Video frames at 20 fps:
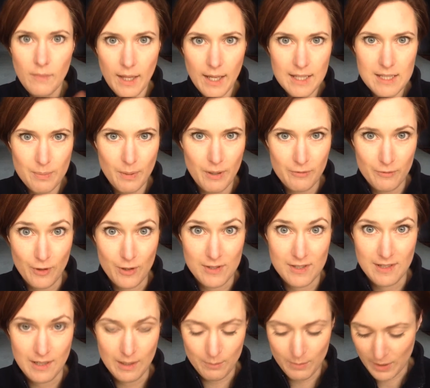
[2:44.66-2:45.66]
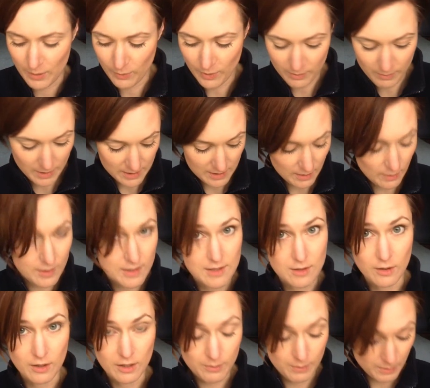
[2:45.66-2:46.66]
It's my first time, bear with me, so it's
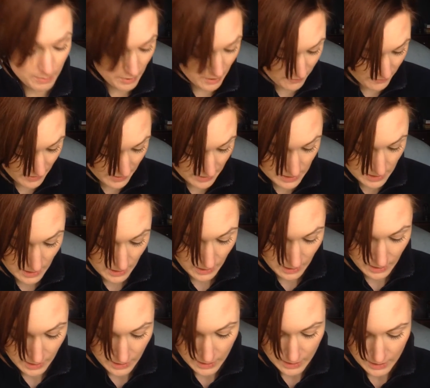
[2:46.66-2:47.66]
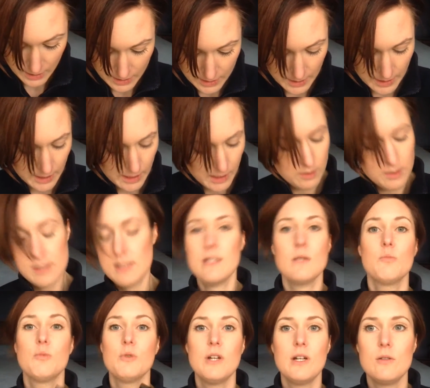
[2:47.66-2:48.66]
not going to be perfect. And here is
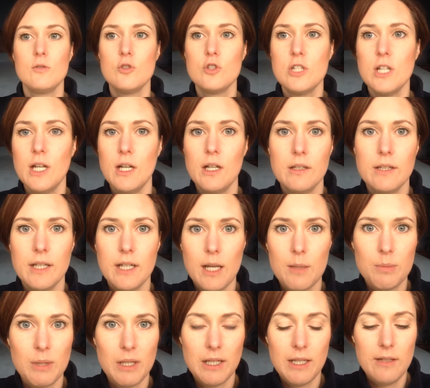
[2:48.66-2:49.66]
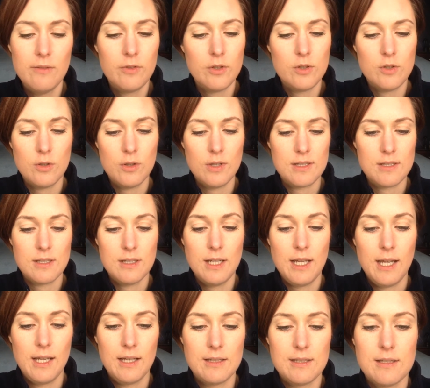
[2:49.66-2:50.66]
the brow gel, and I believe you do this
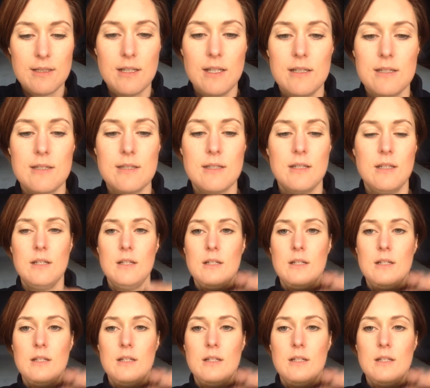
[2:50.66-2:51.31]
next. That's,